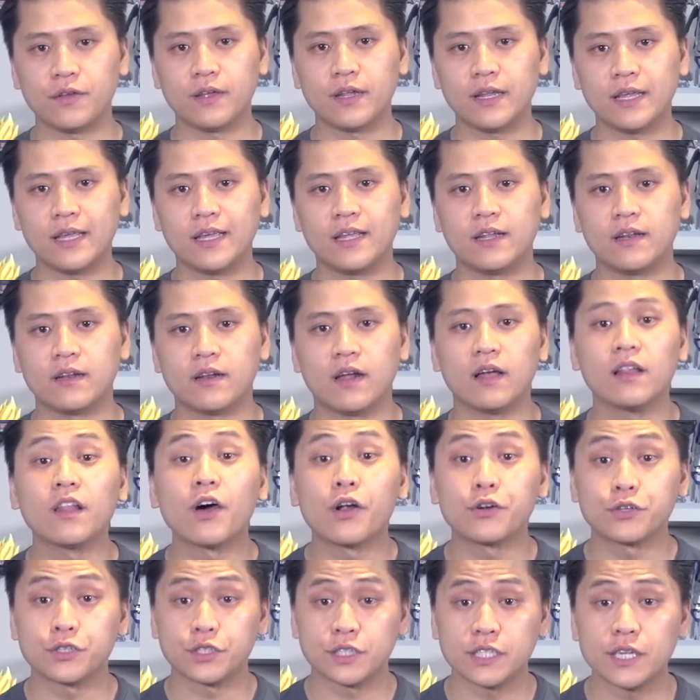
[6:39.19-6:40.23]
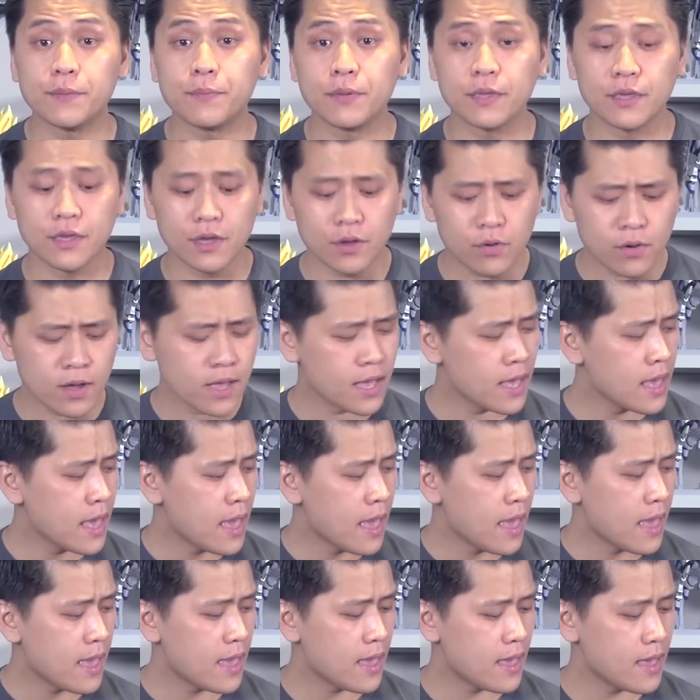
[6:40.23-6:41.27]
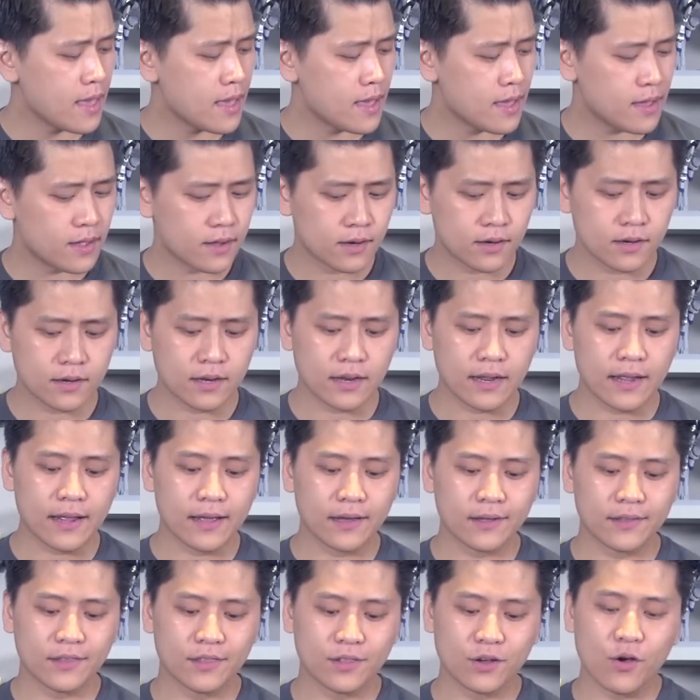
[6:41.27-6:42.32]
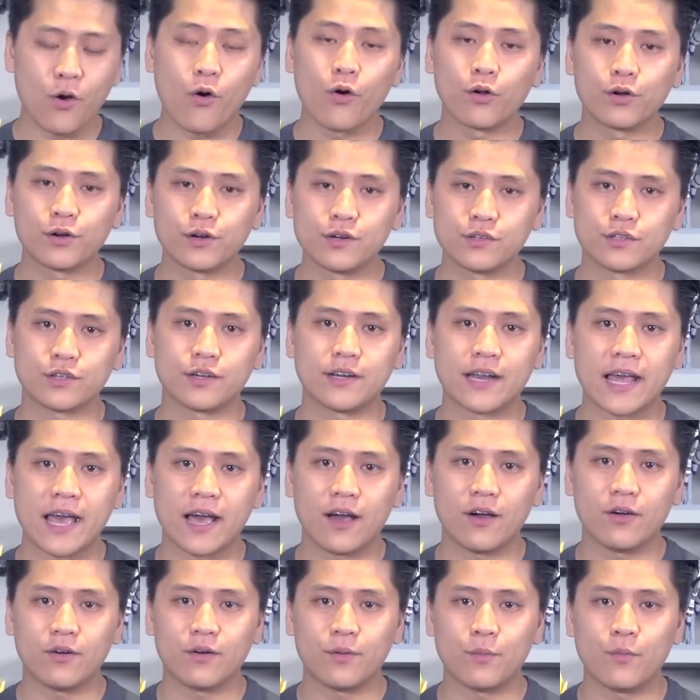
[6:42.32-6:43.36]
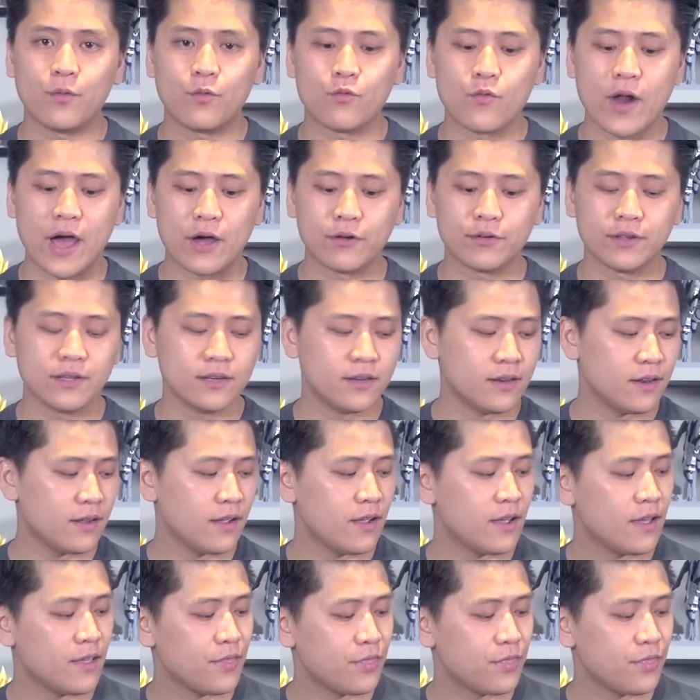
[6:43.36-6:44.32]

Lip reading: fit in a larger GPU, and the corners are now rounded.